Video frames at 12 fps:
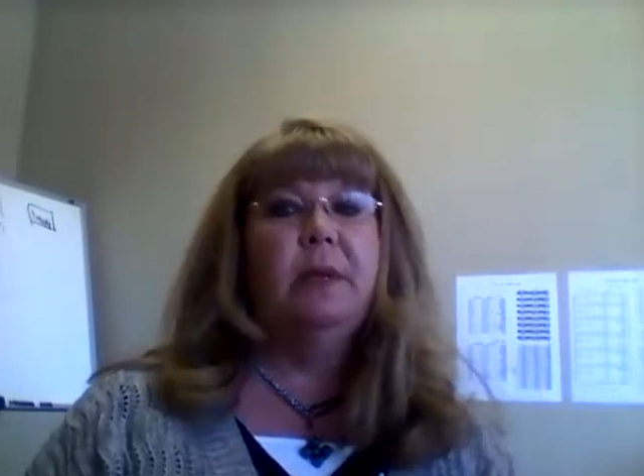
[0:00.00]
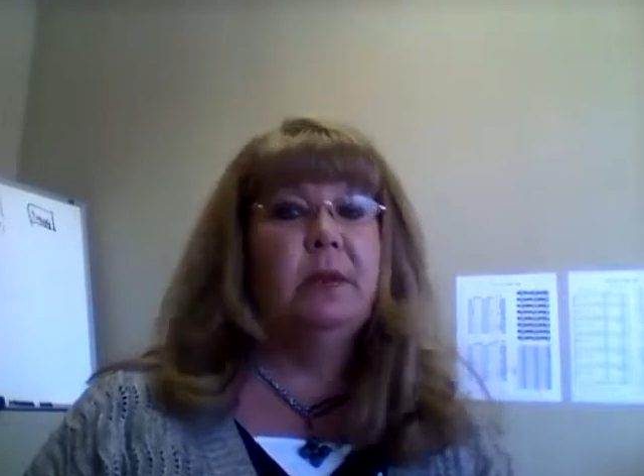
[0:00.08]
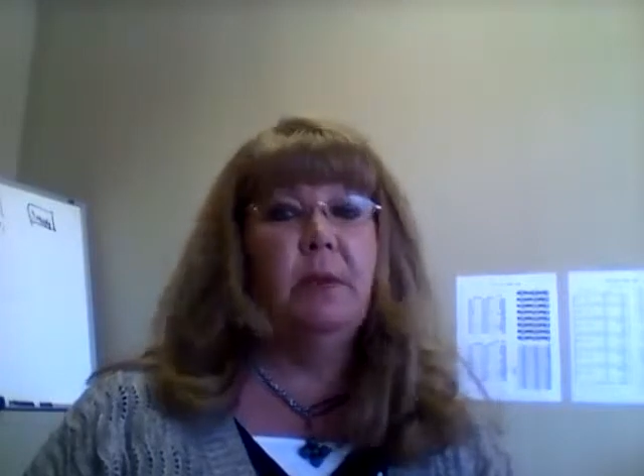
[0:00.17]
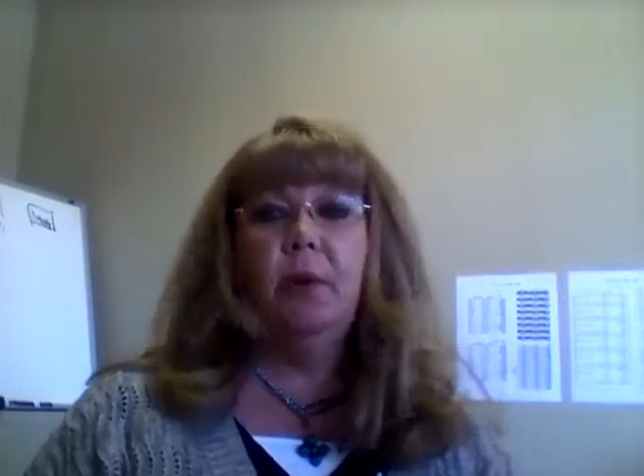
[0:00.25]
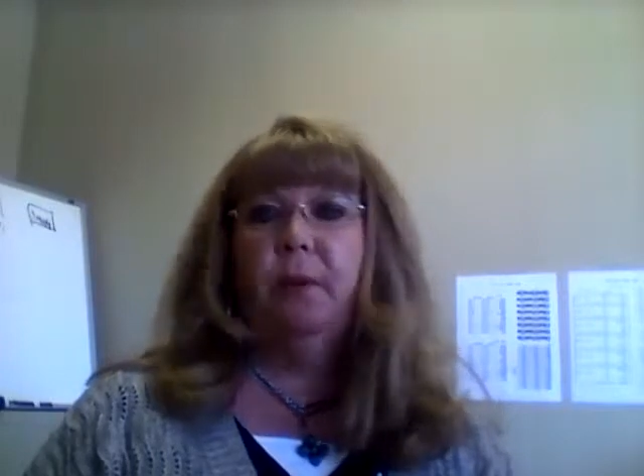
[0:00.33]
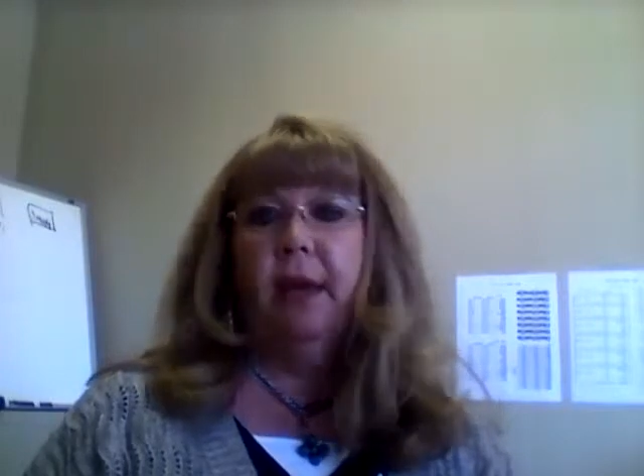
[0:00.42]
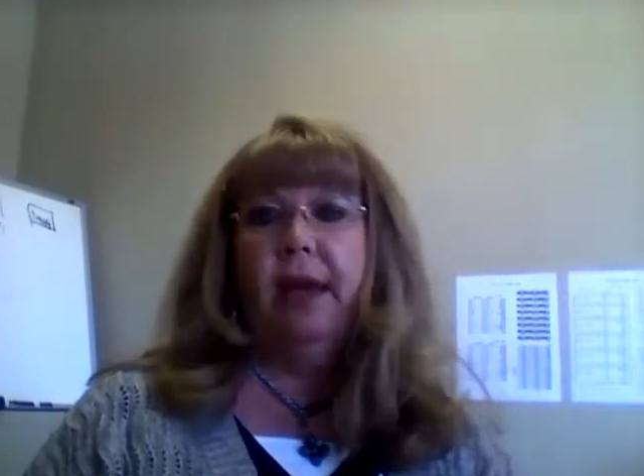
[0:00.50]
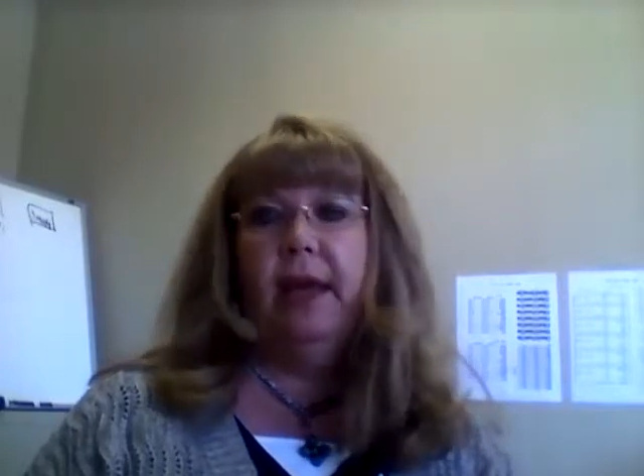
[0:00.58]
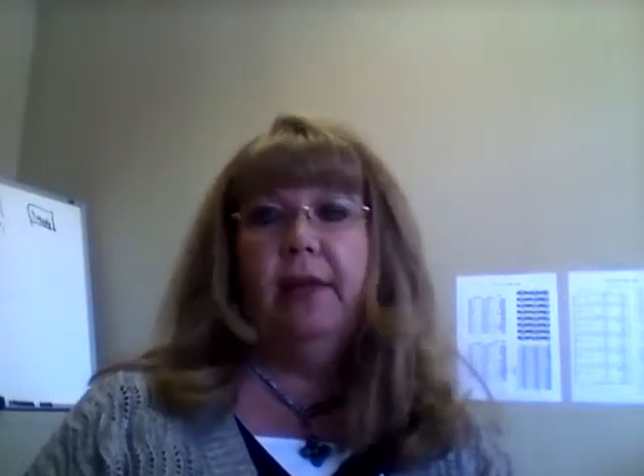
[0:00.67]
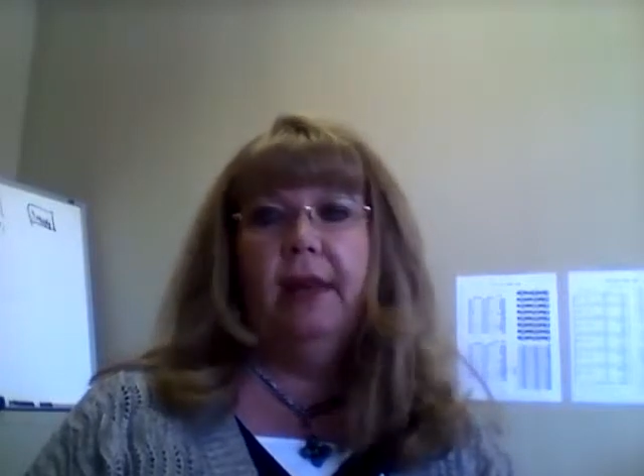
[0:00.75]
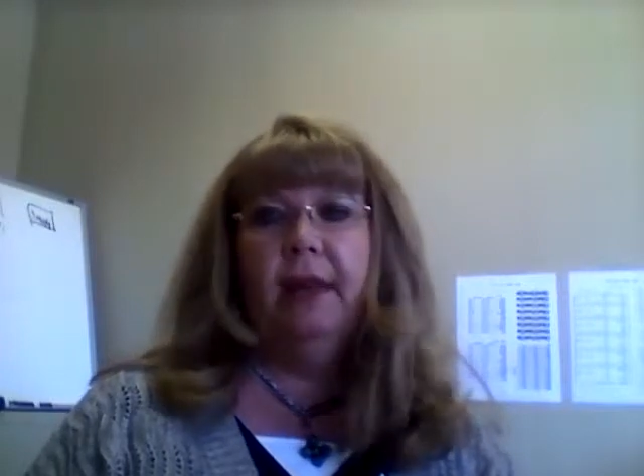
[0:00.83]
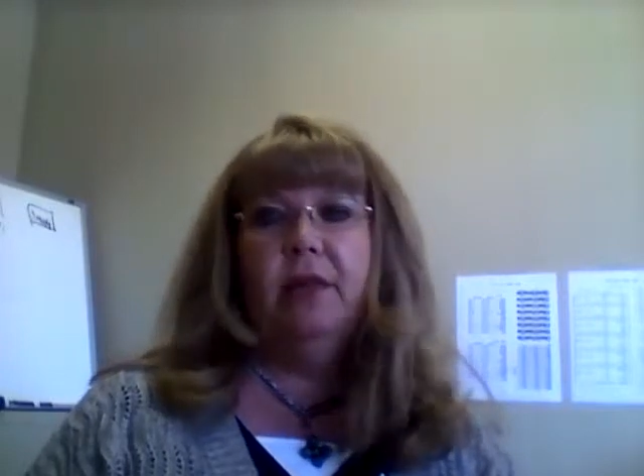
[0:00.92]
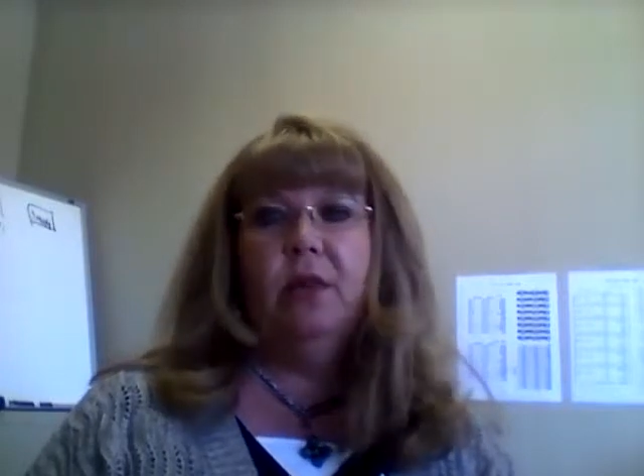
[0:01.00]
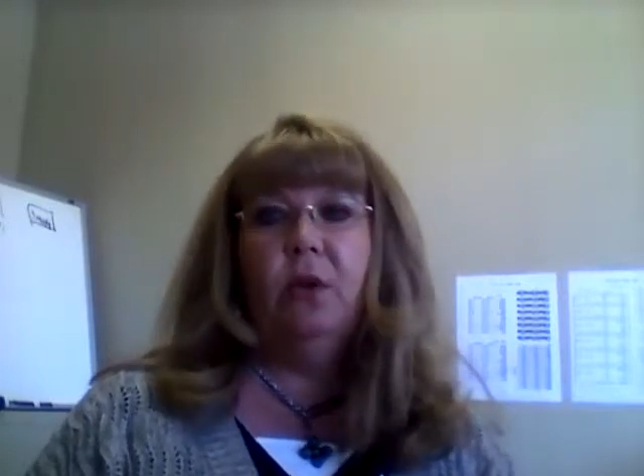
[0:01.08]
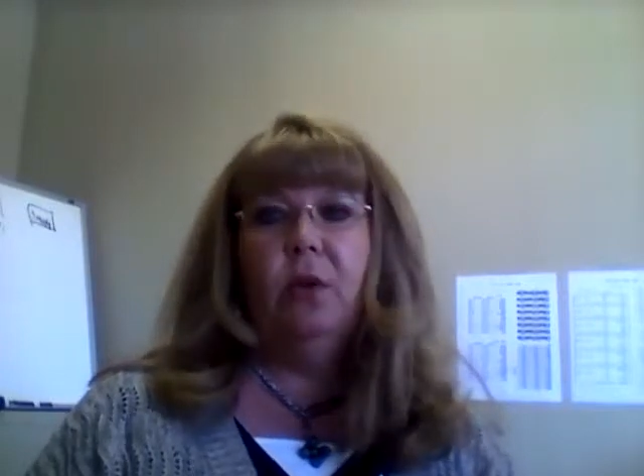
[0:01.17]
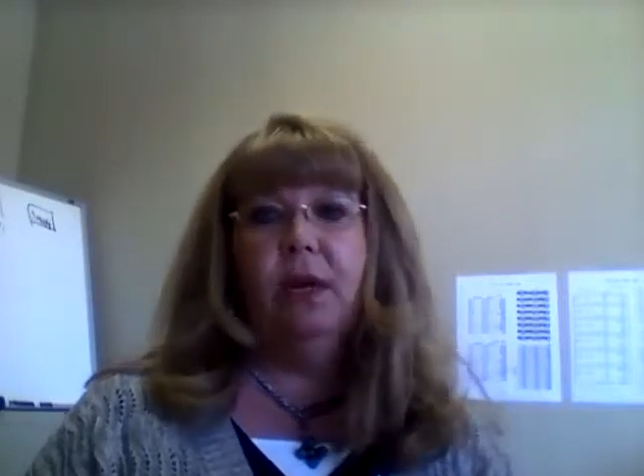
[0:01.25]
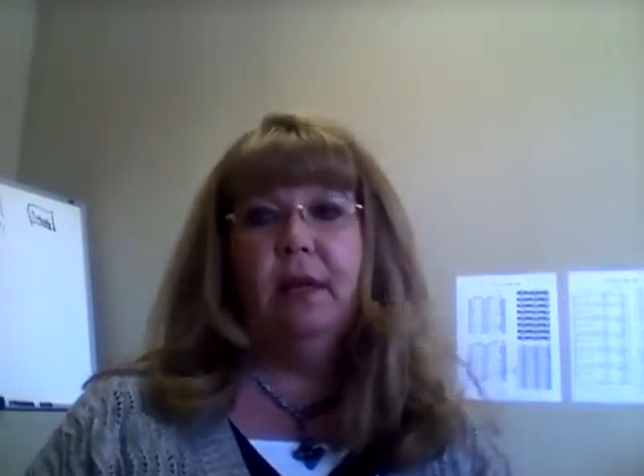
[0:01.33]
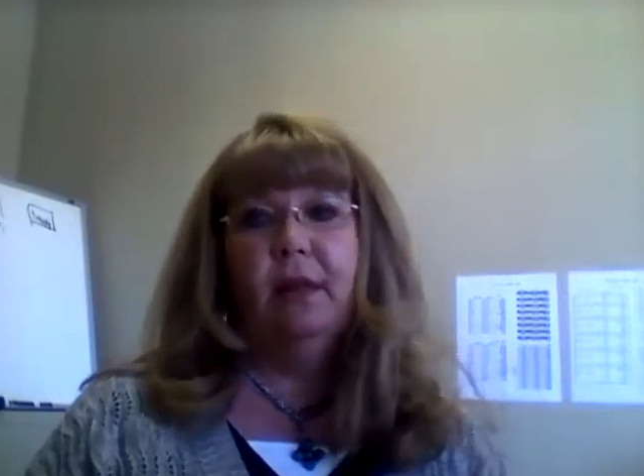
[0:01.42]
Pittsburgh, PA, that is
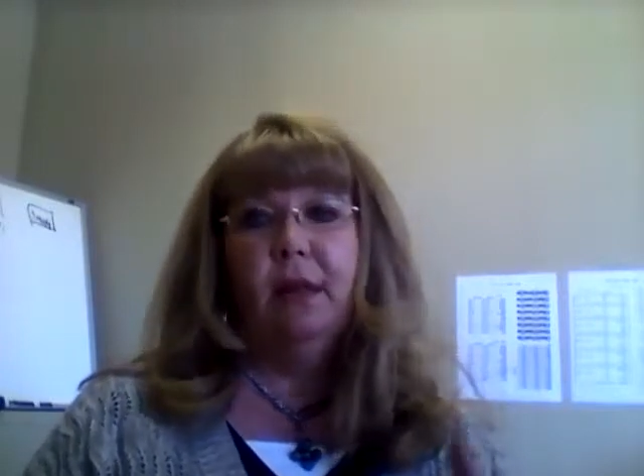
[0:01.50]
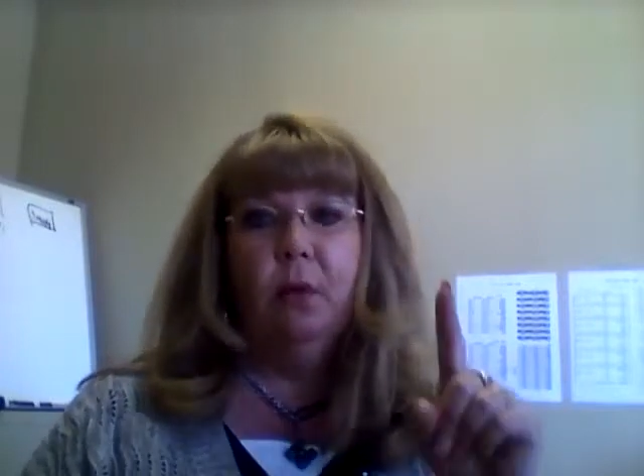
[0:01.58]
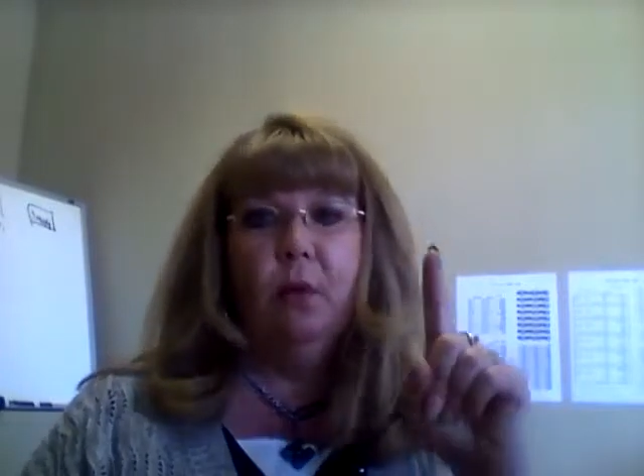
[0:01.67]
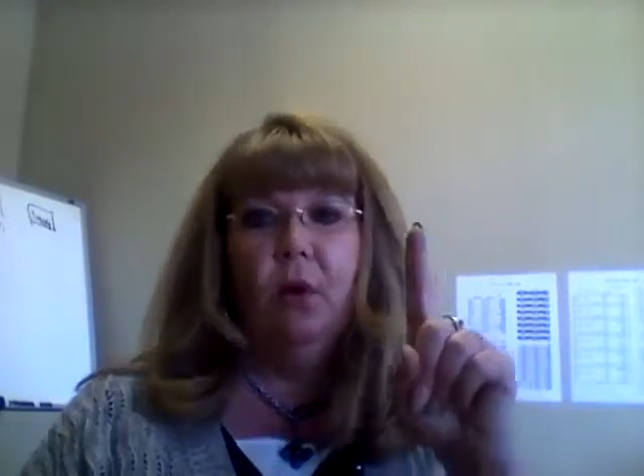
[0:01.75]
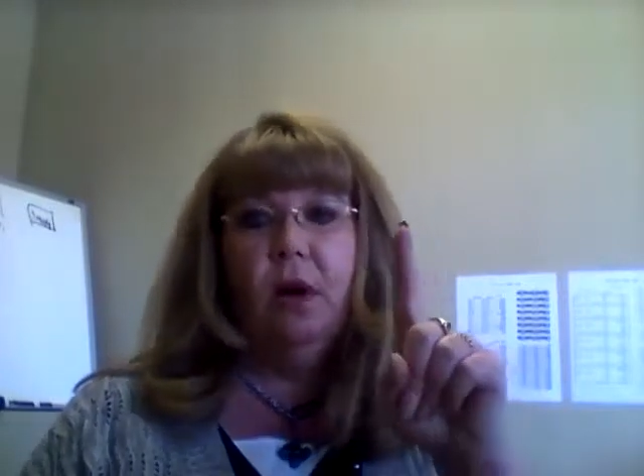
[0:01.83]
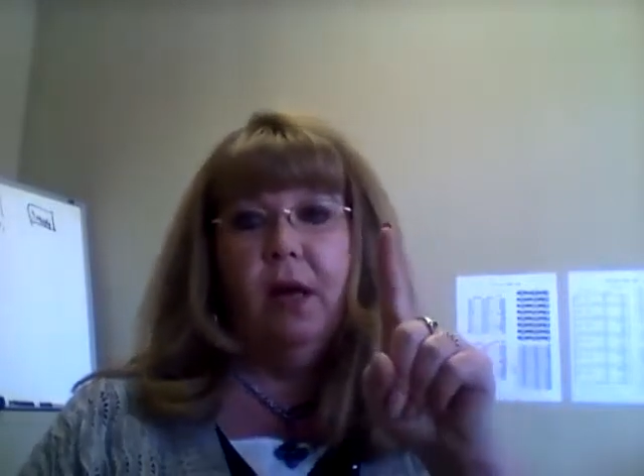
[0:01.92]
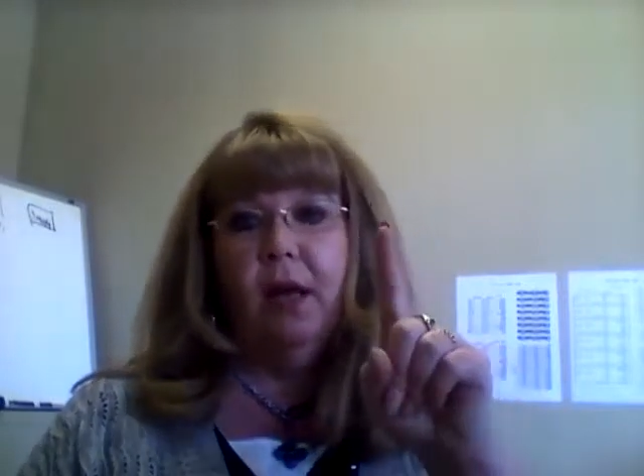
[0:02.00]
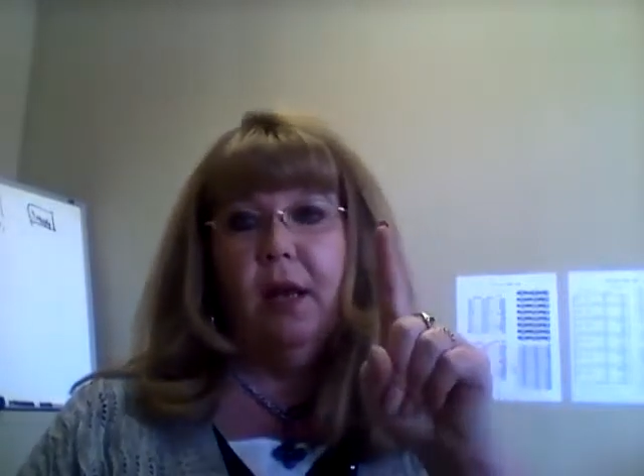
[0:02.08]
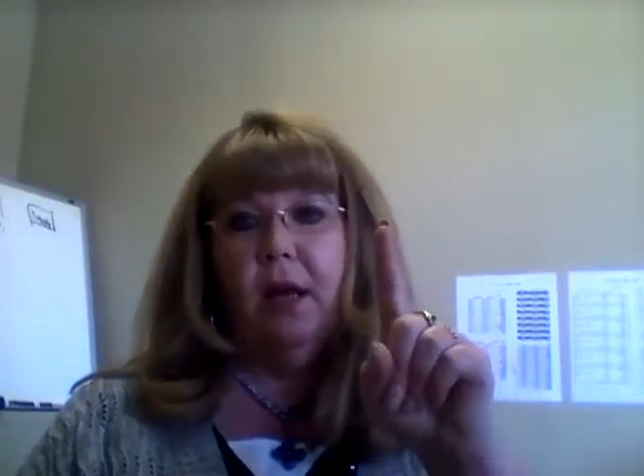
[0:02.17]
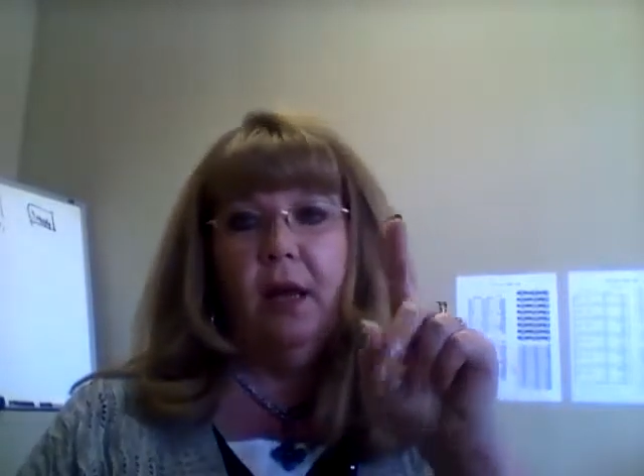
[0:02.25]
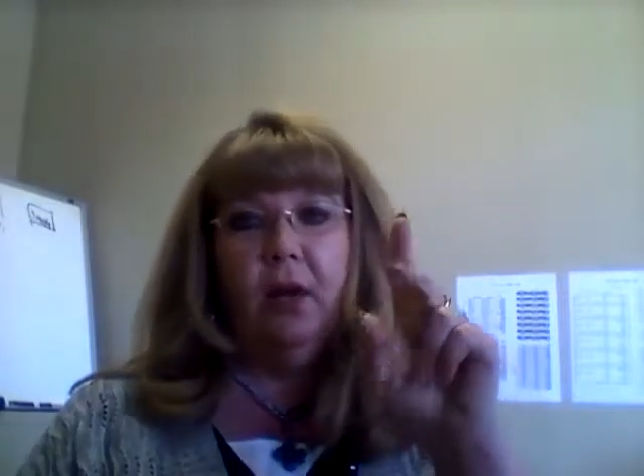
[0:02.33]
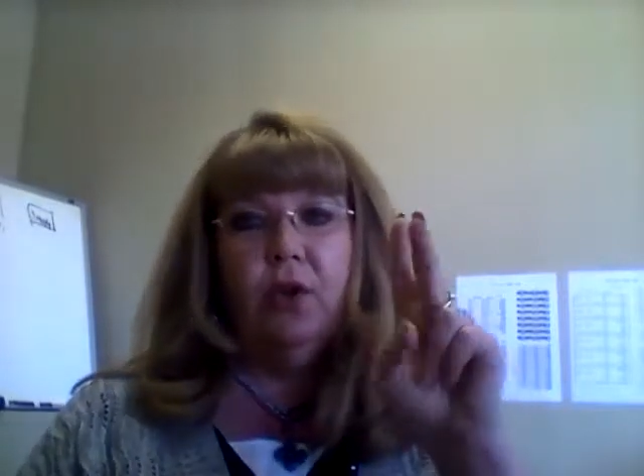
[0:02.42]
holding the 1,